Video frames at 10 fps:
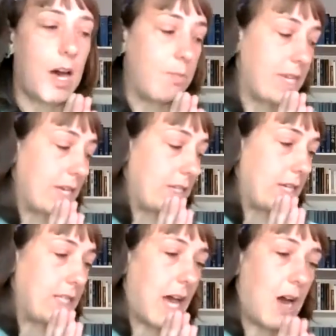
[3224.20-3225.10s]
because
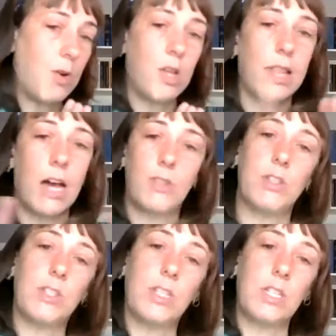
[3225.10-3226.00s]
a towel allows
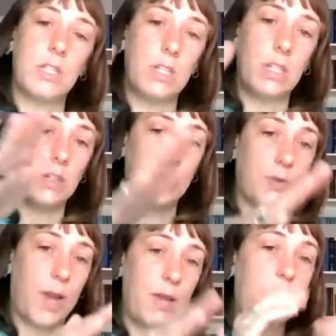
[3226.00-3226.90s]
you to easily
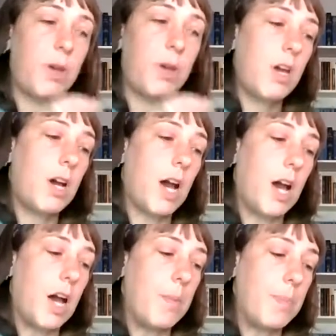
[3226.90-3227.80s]
drape.
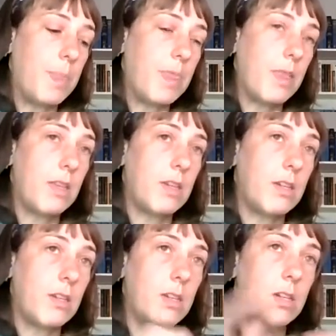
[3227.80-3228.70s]

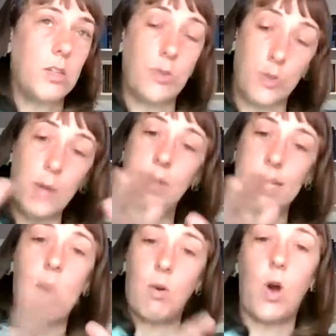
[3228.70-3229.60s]
You drape the
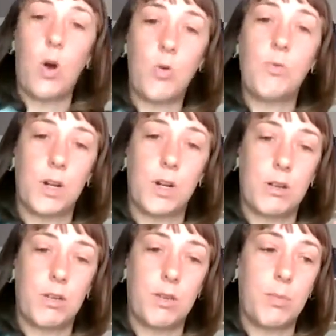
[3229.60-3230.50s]
towel
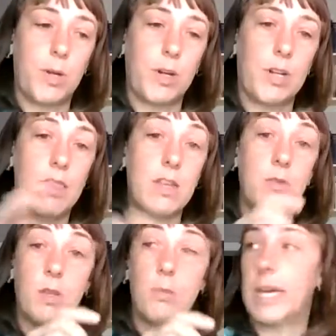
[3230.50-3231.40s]
over the bird and then
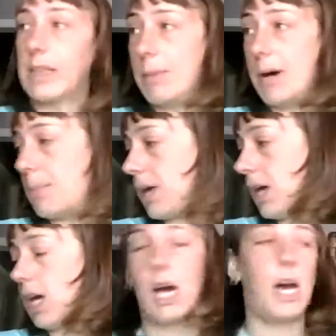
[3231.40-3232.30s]
you can pick them up.
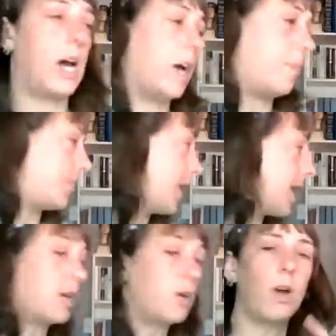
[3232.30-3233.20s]
I
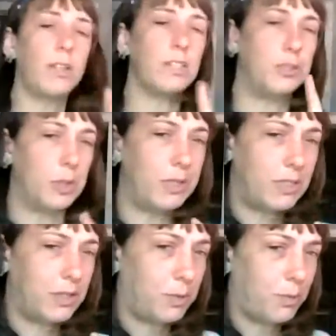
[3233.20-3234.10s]
don't want to do it
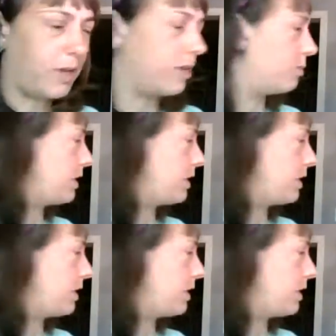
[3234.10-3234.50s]
to Arroyo